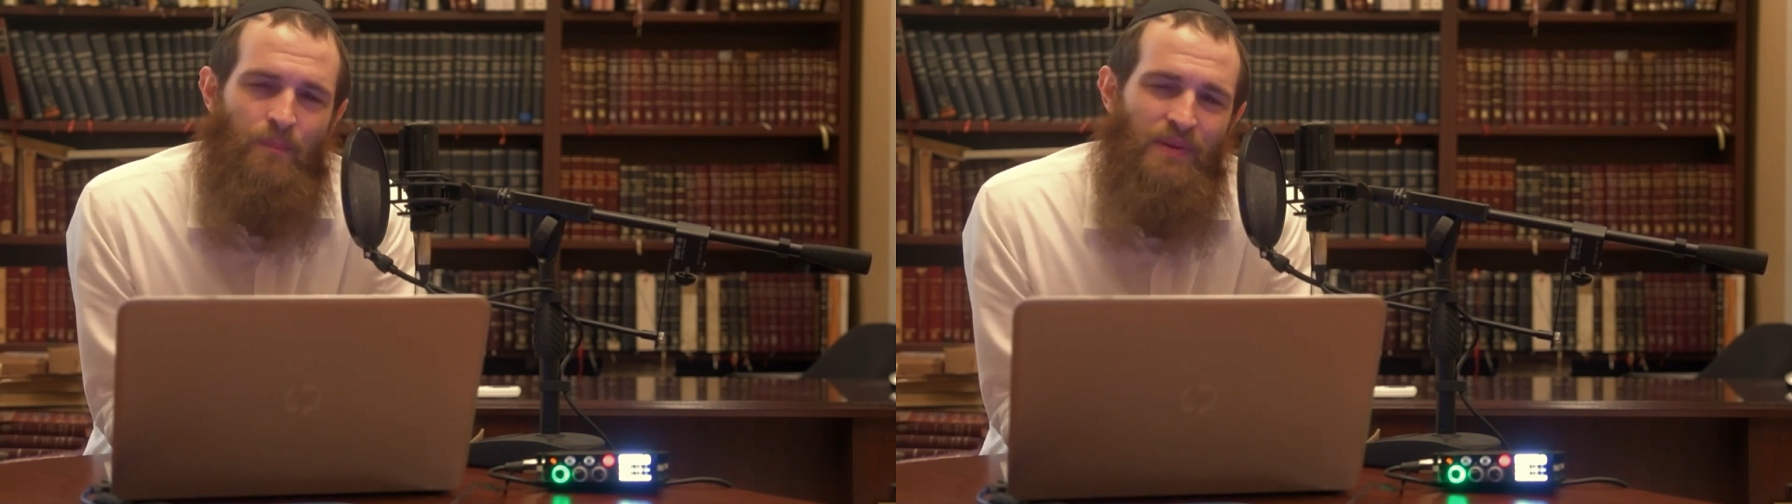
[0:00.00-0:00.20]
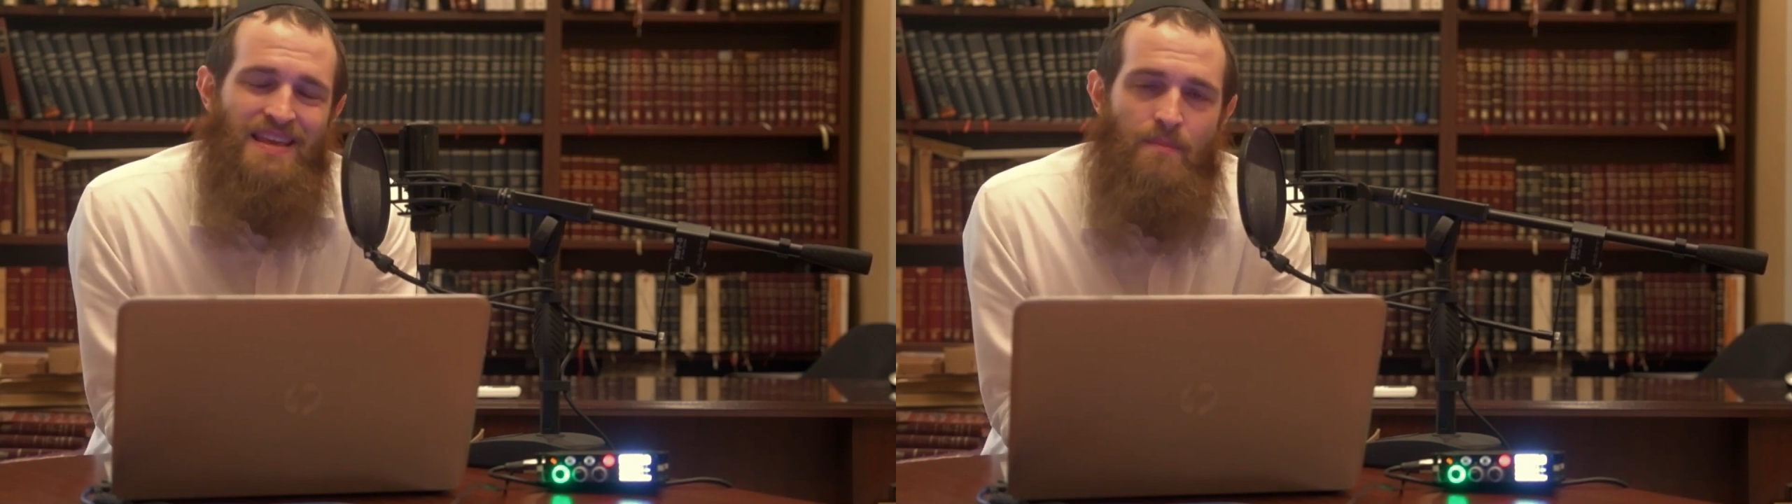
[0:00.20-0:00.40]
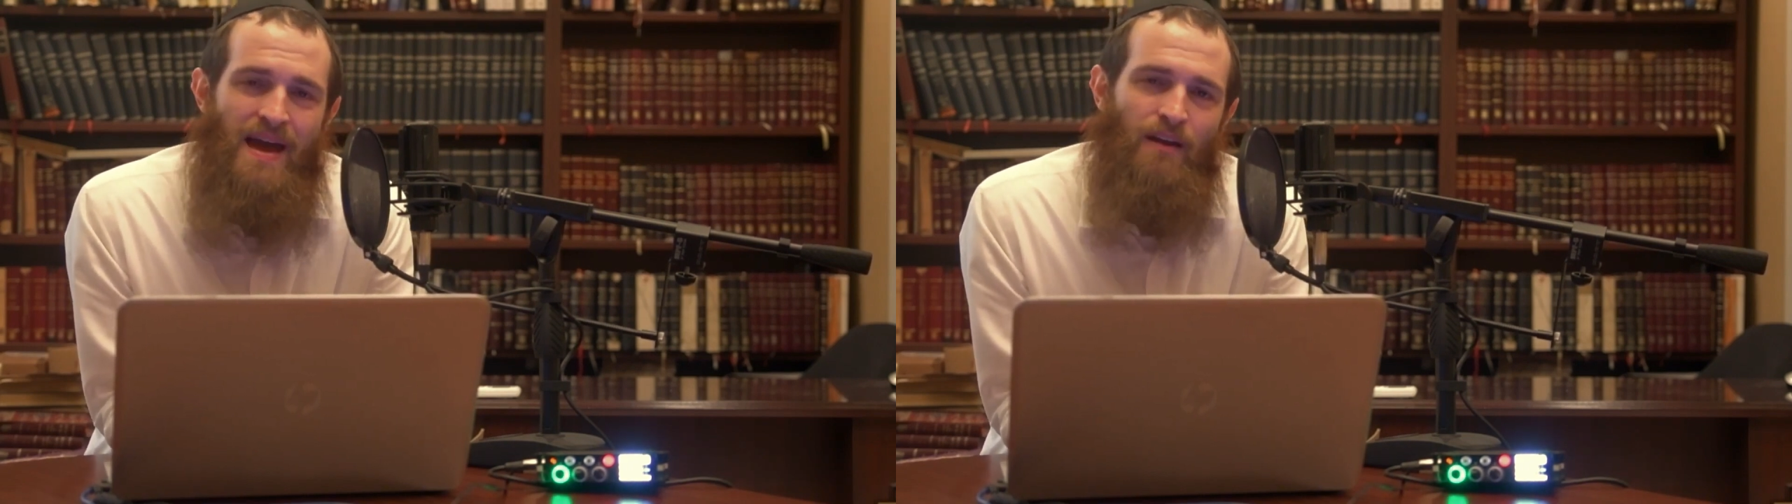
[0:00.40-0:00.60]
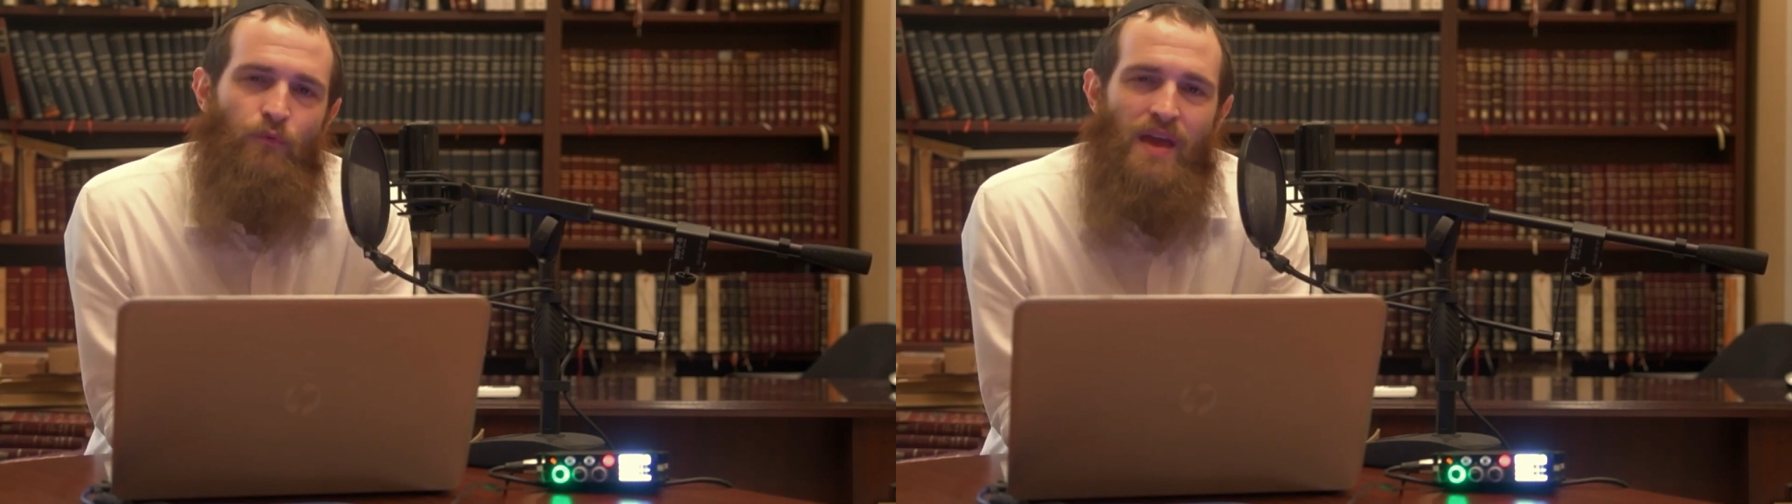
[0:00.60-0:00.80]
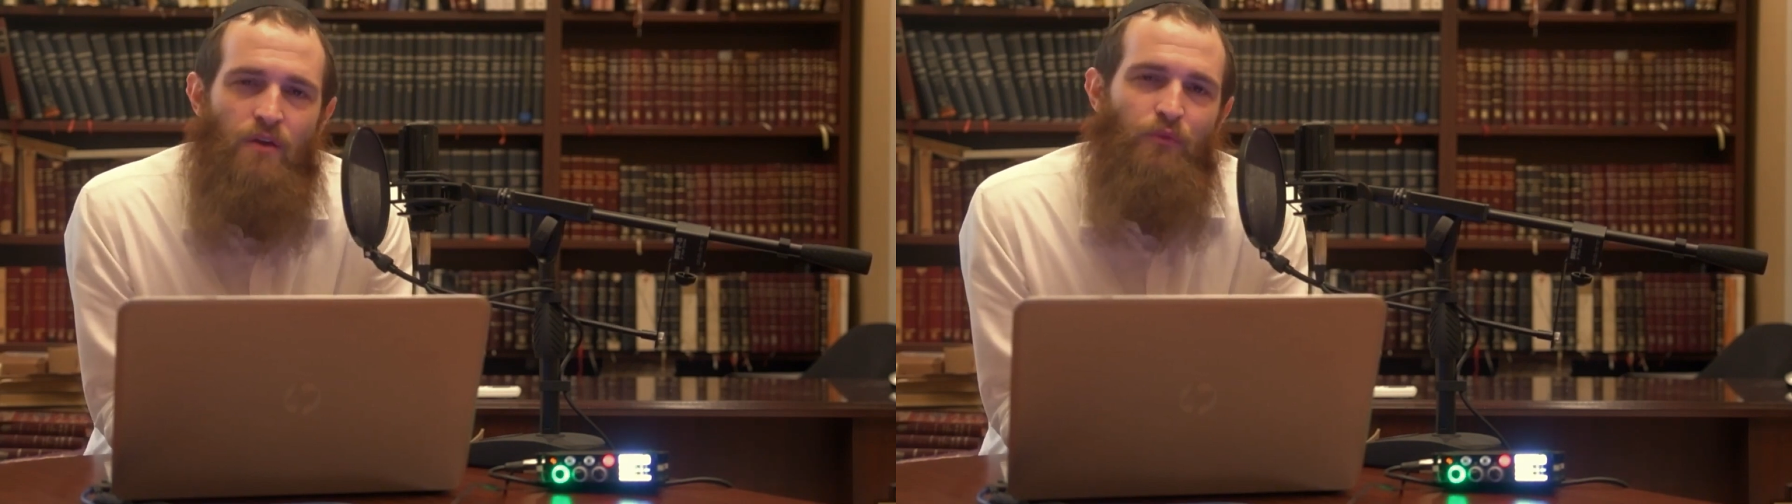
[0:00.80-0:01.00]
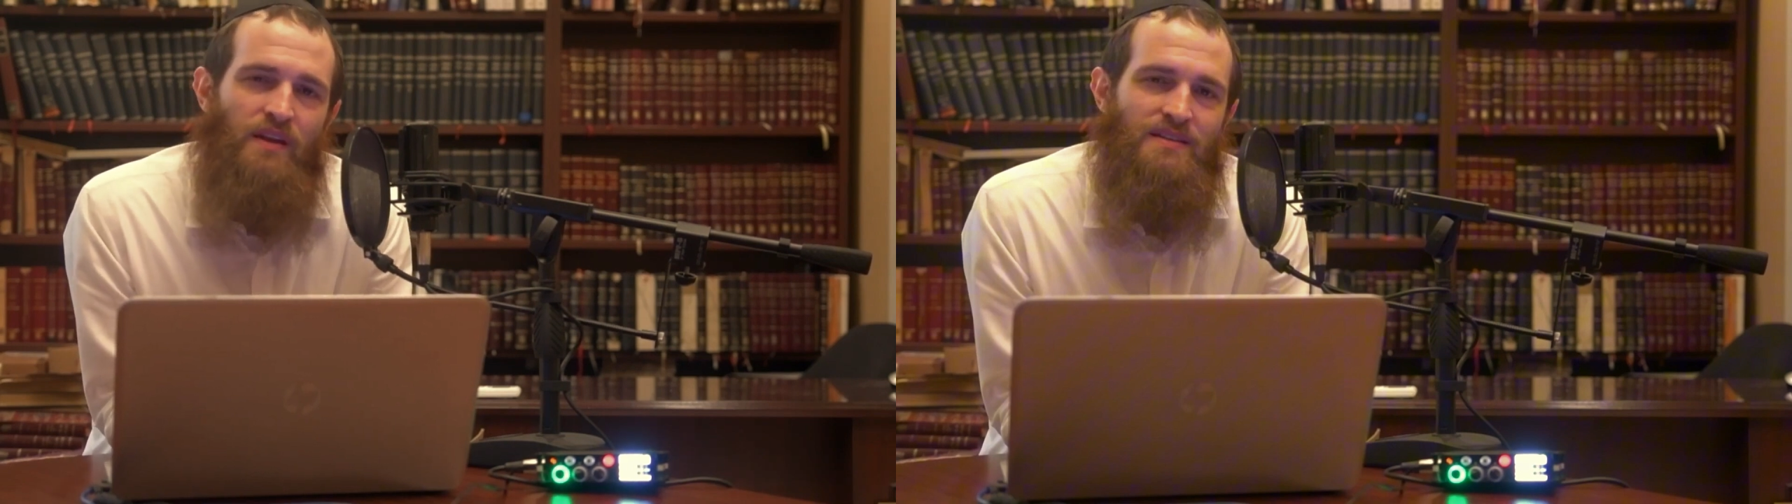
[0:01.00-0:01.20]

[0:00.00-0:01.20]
But the amount of effort